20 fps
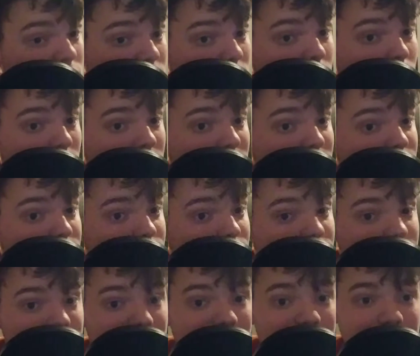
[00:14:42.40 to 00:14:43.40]
gonna win?
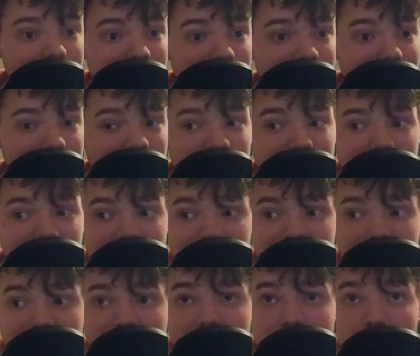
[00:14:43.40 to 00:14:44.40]

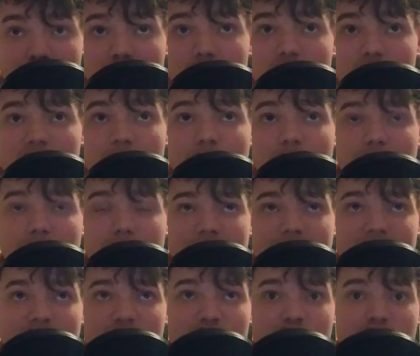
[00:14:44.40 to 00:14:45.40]
And who's going to
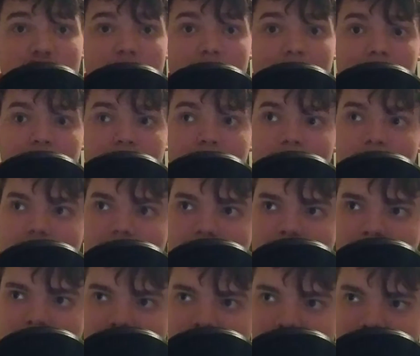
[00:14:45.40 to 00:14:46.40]
reach?
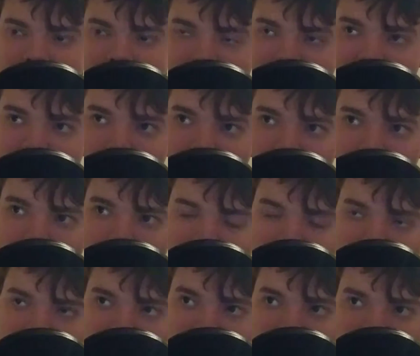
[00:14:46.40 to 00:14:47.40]
And who
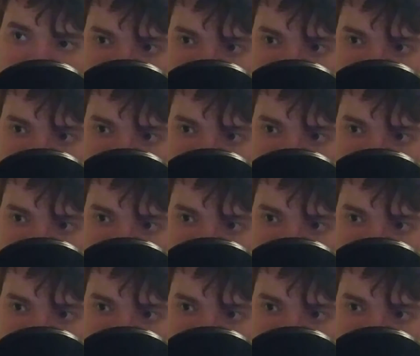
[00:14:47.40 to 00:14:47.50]
will